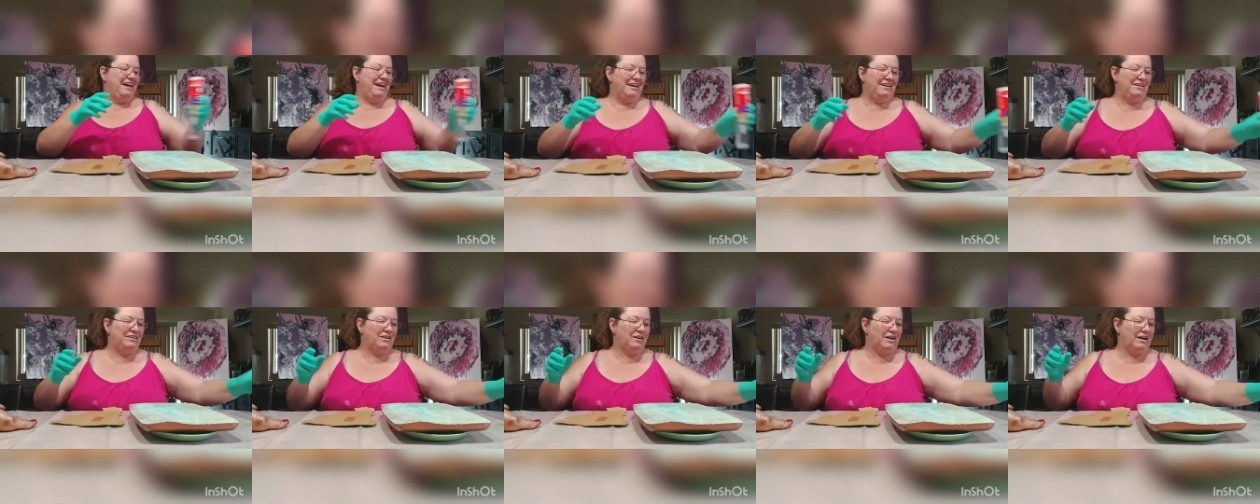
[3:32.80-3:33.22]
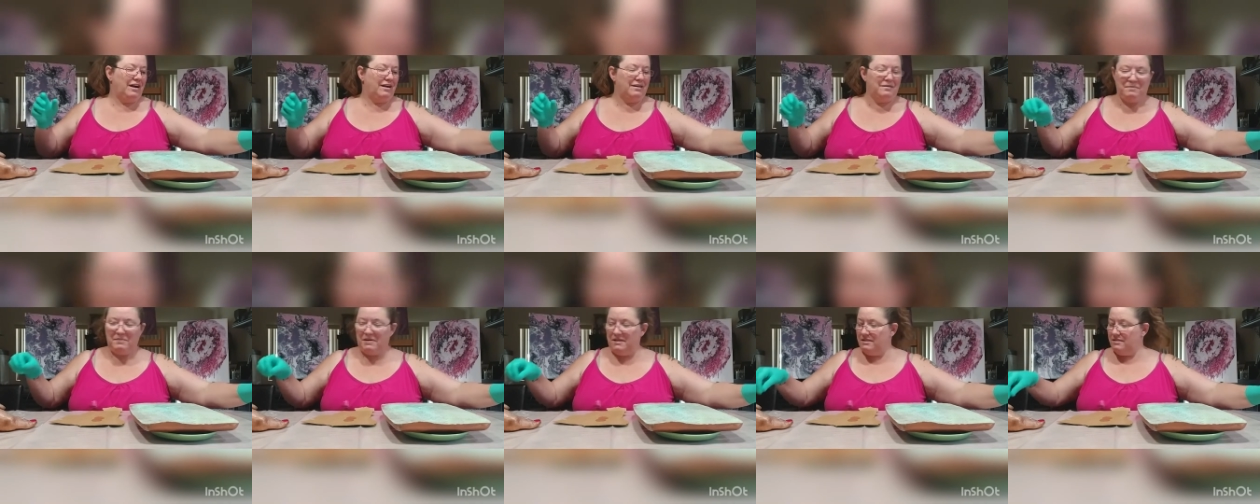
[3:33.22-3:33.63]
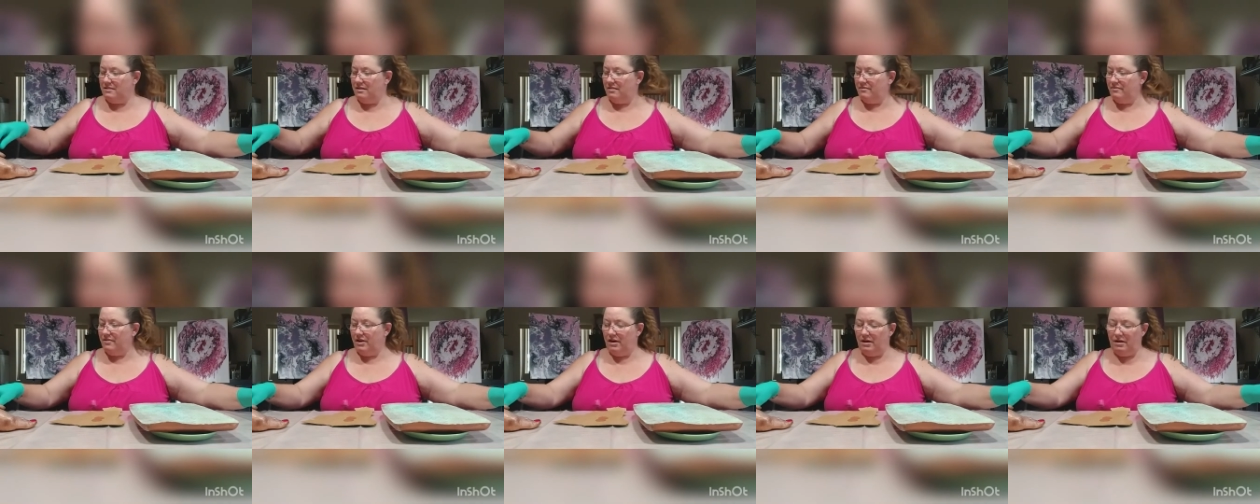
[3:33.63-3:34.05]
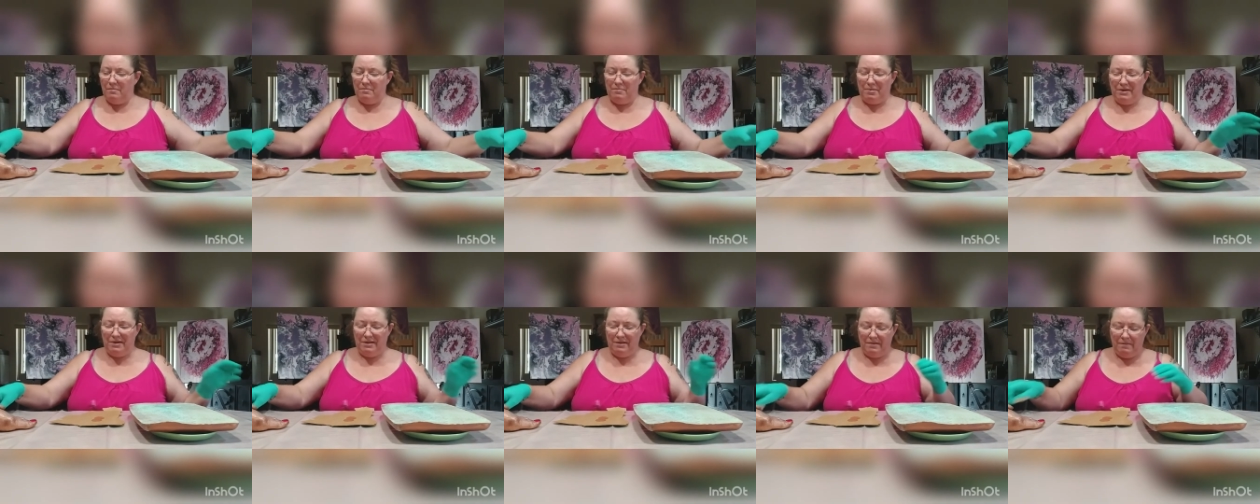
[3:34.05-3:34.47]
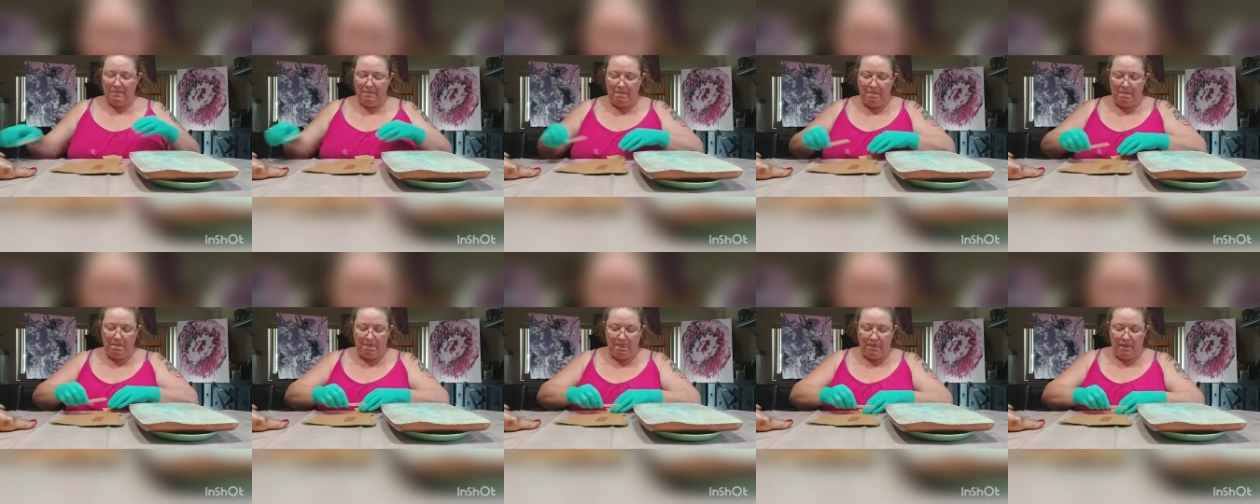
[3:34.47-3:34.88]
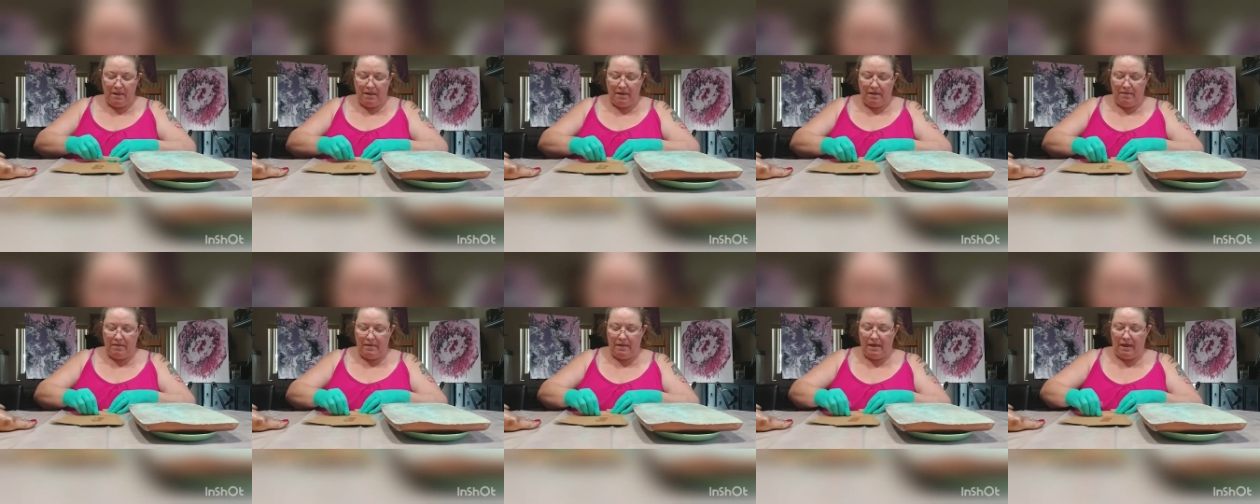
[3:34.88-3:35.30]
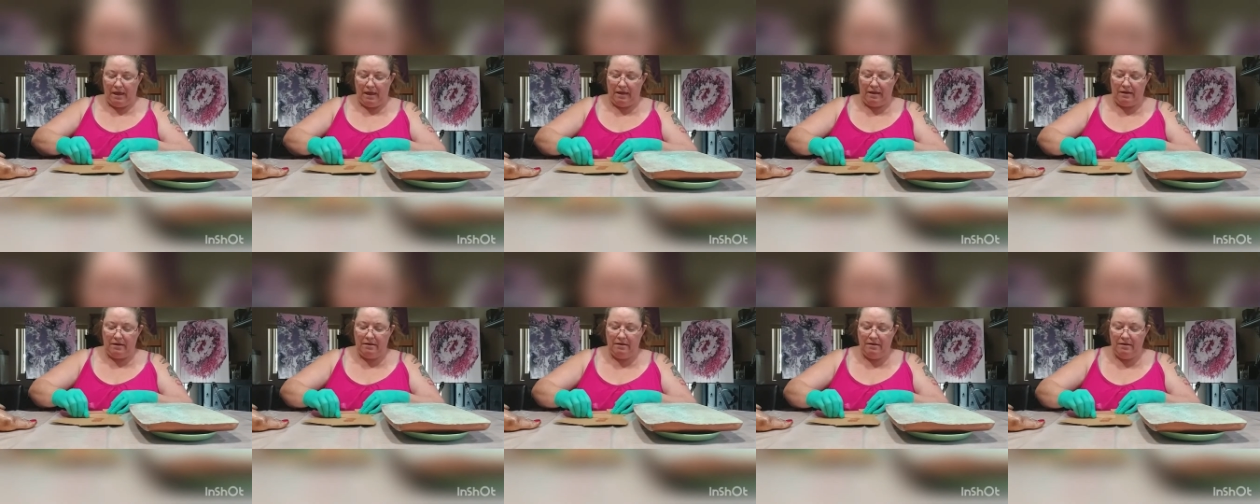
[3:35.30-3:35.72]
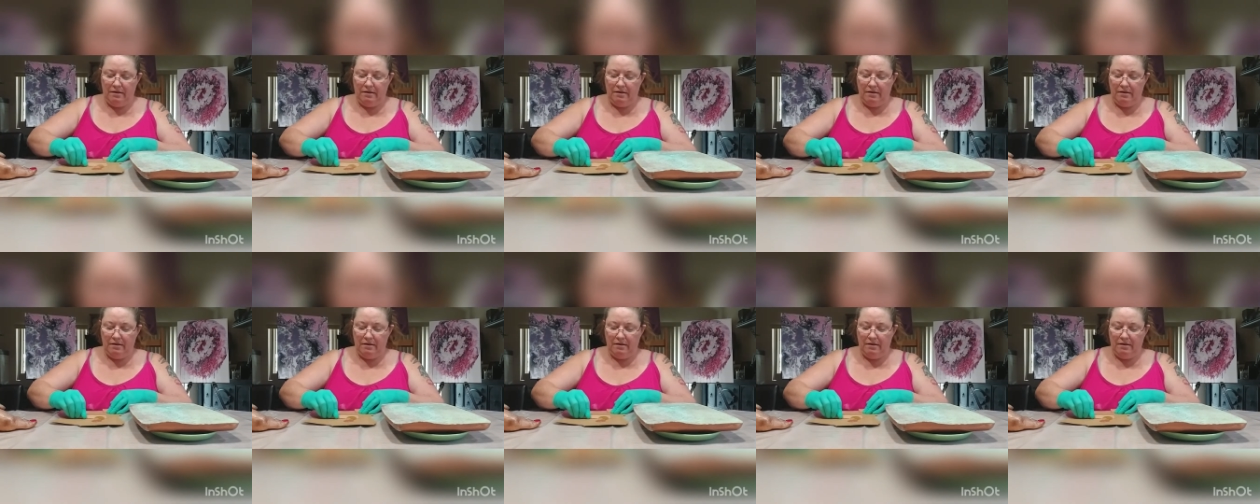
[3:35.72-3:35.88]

Crack myself up. And then,